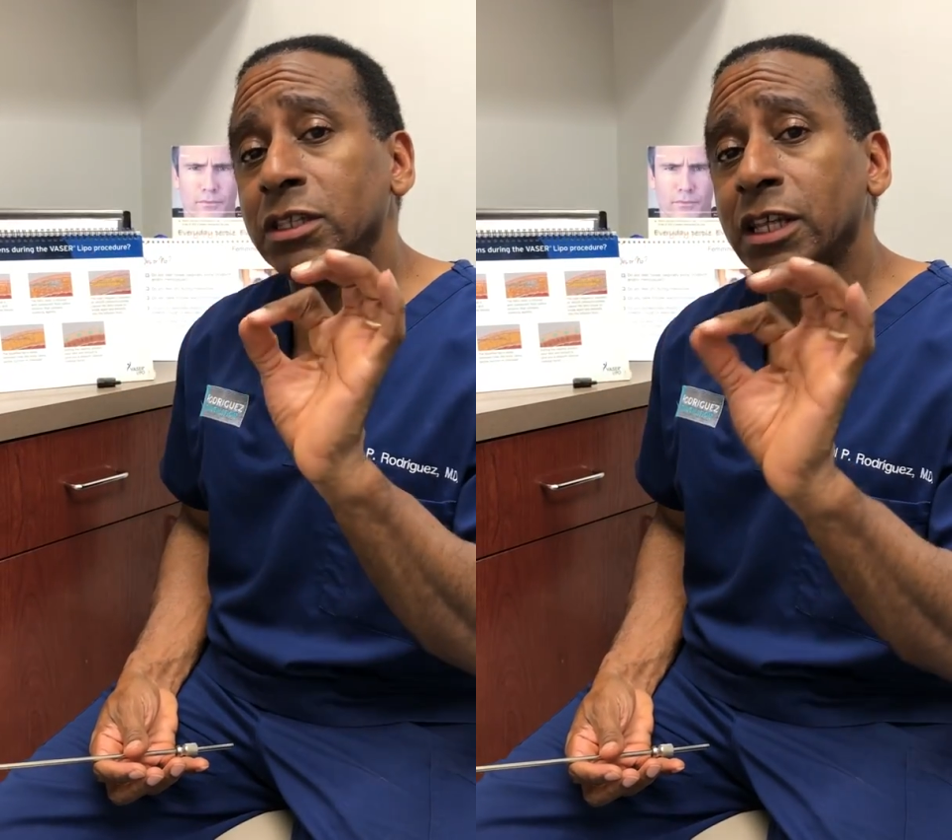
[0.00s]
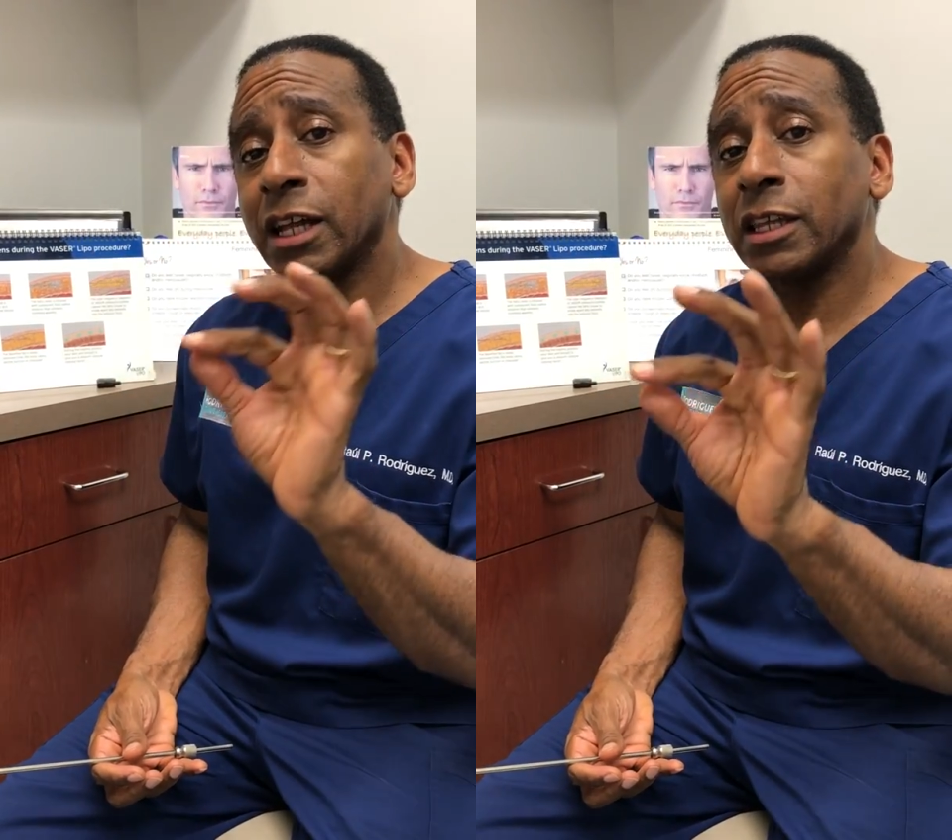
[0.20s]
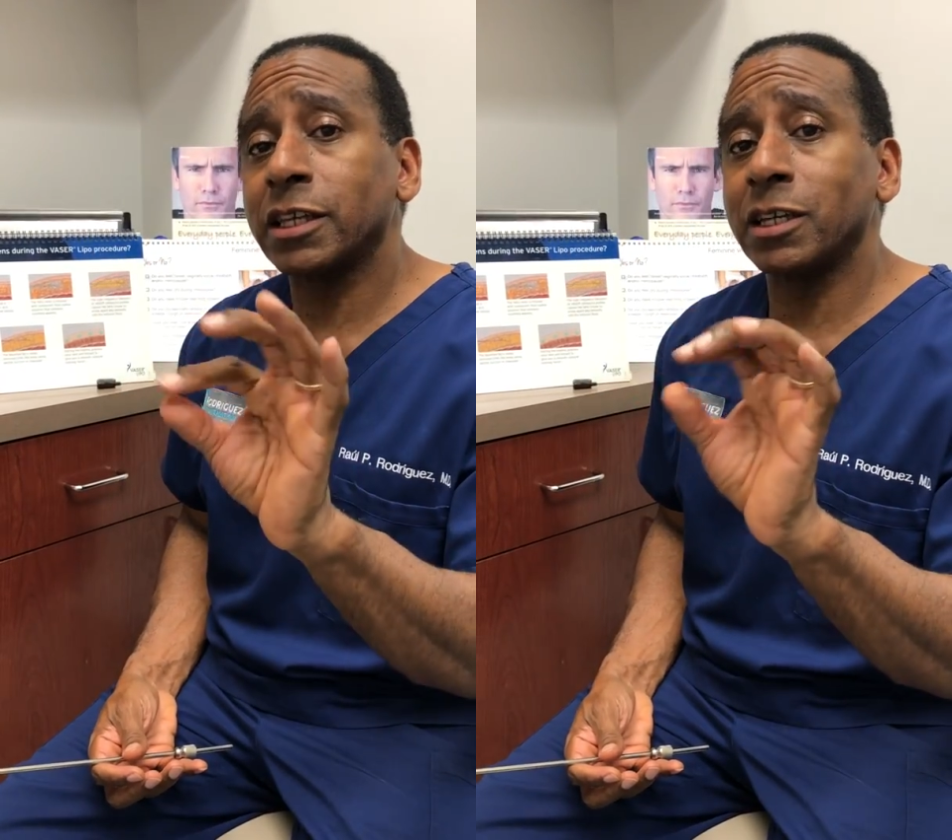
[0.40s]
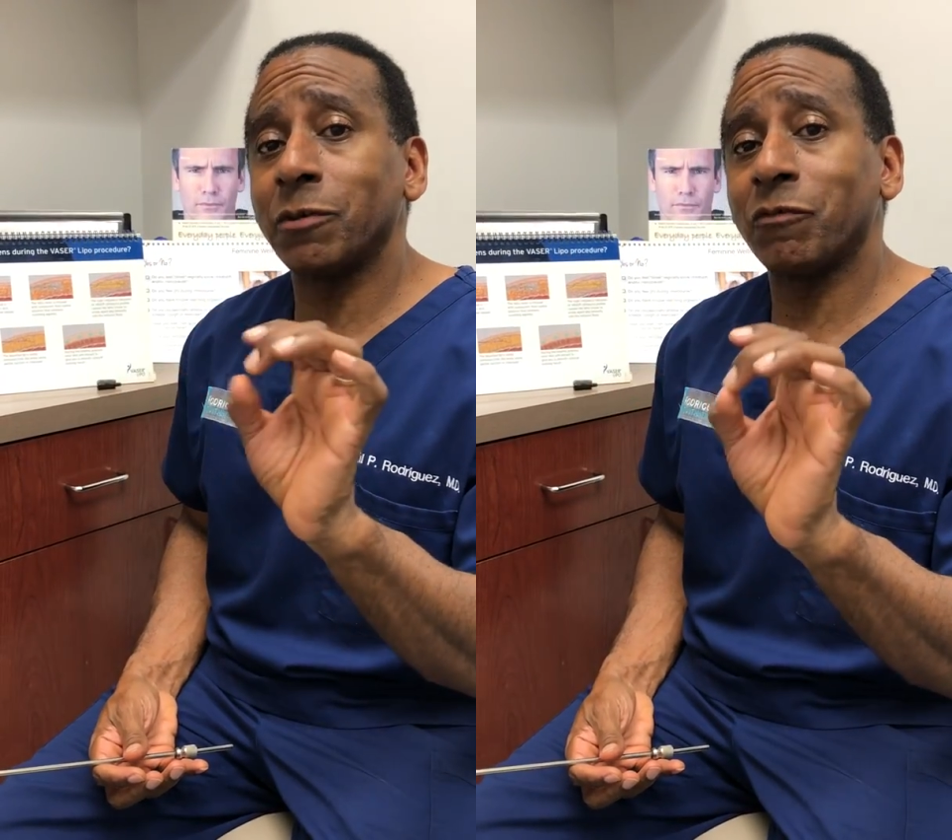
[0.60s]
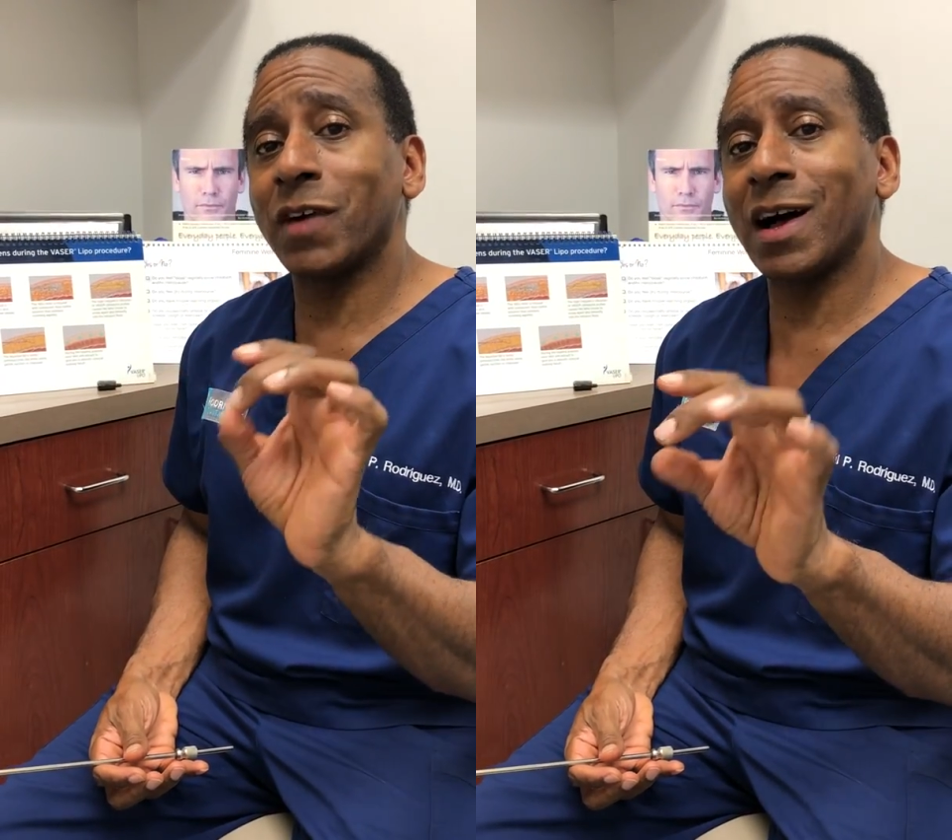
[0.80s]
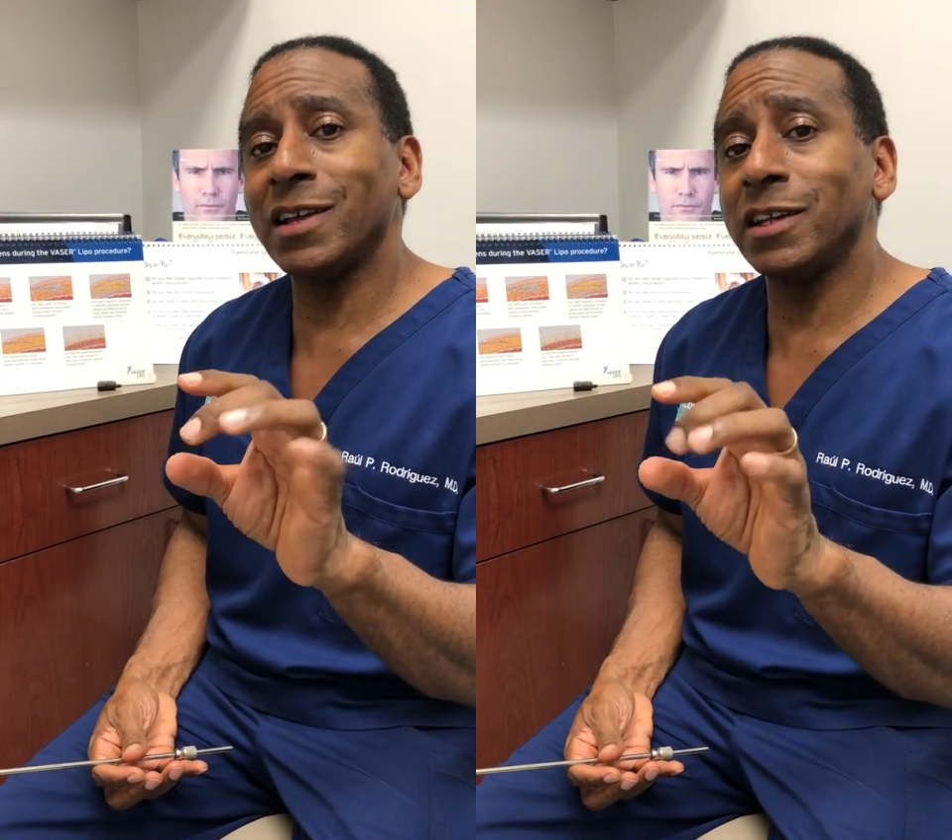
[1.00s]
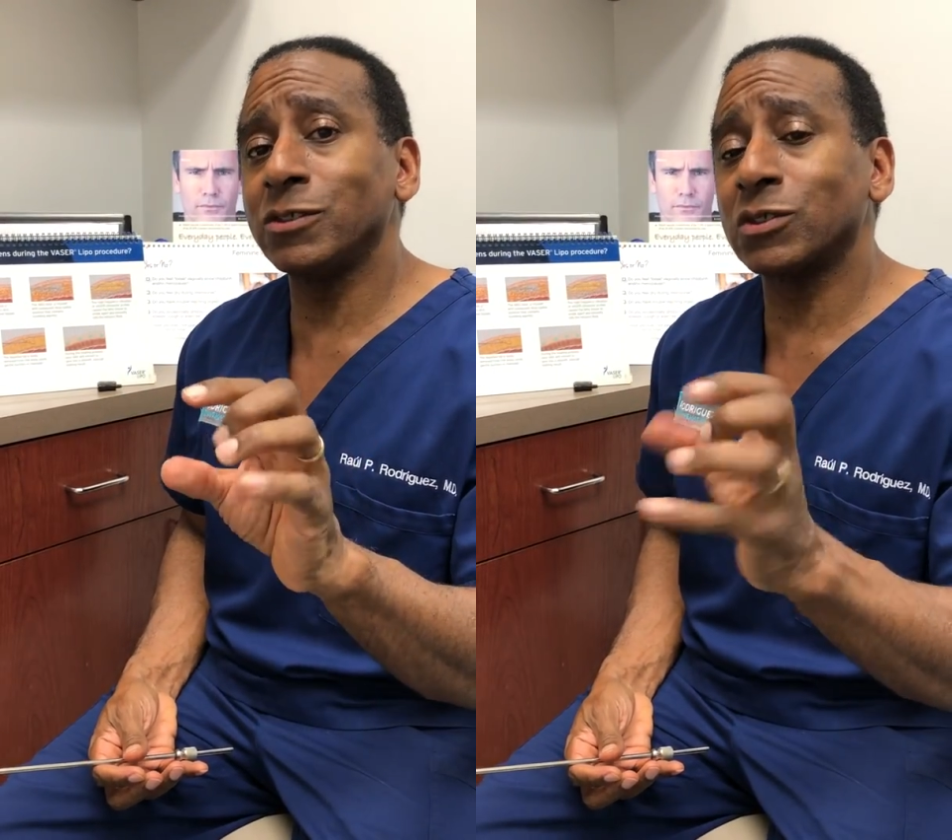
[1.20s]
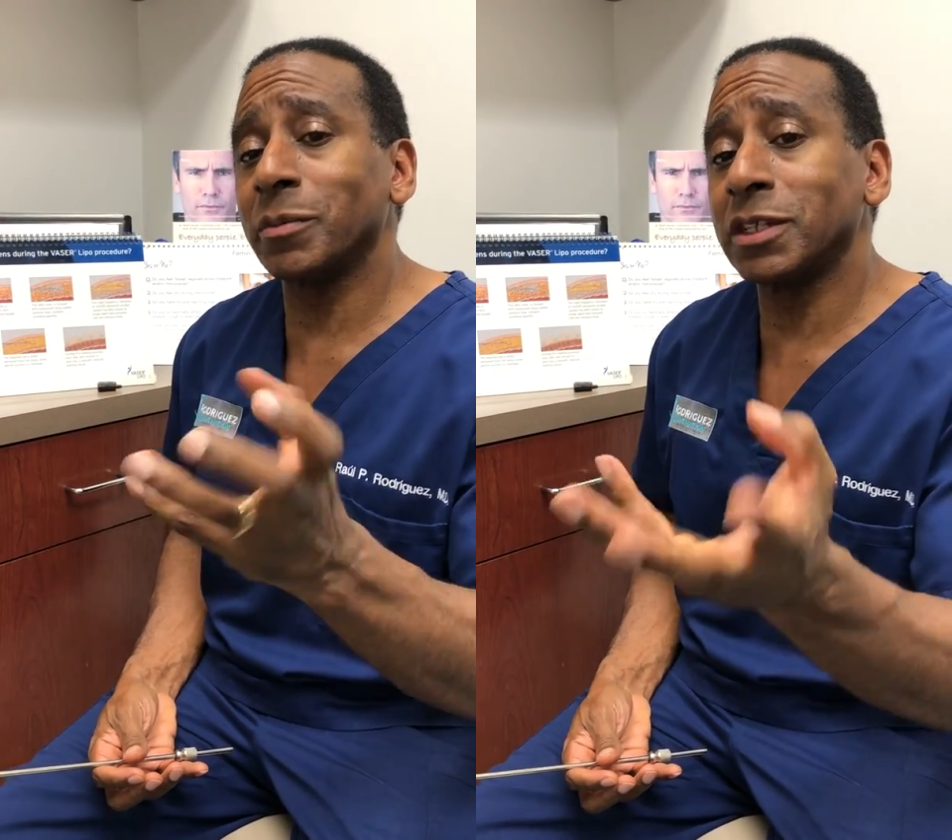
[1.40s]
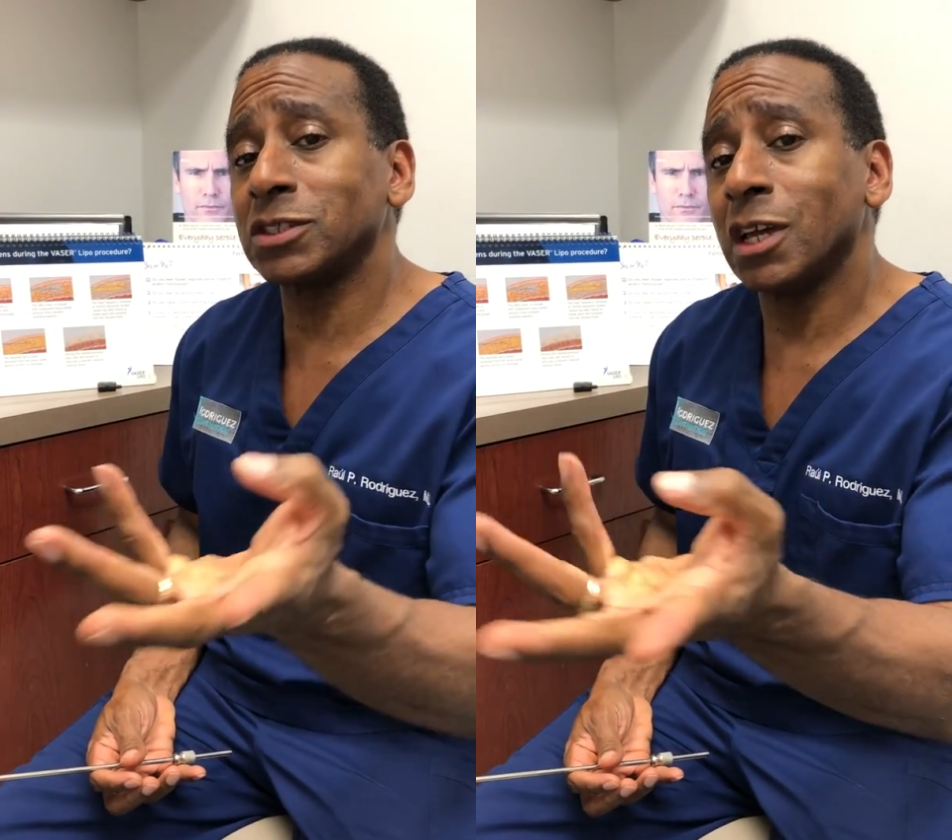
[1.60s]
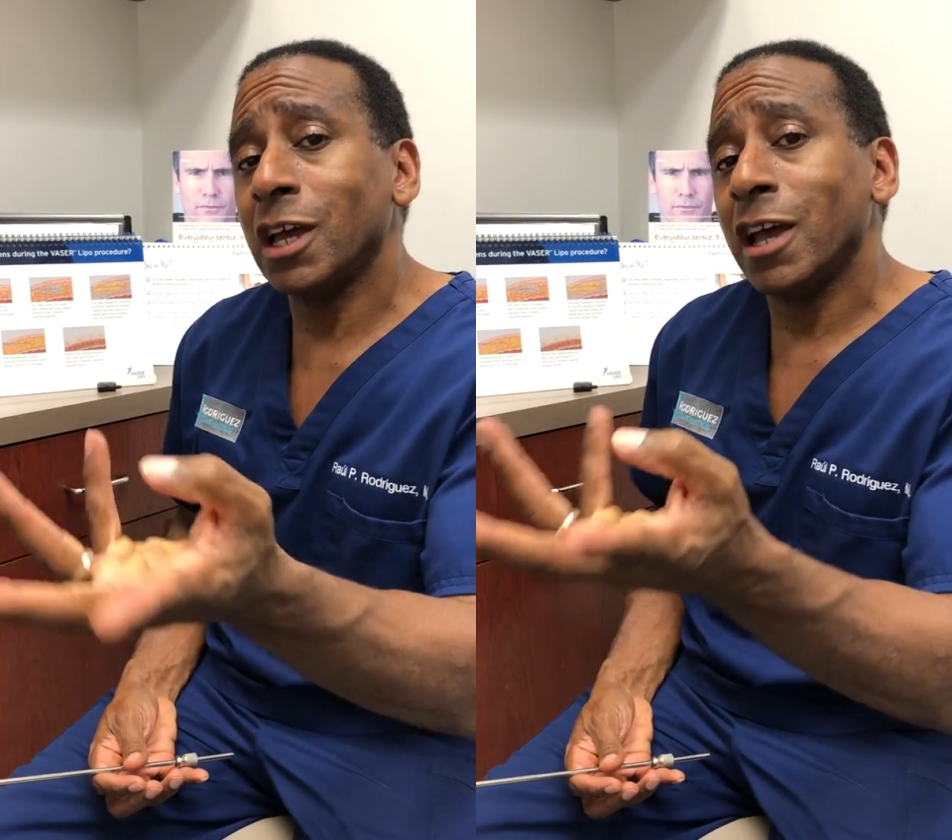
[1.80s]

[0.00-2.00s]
delicate, fine instruments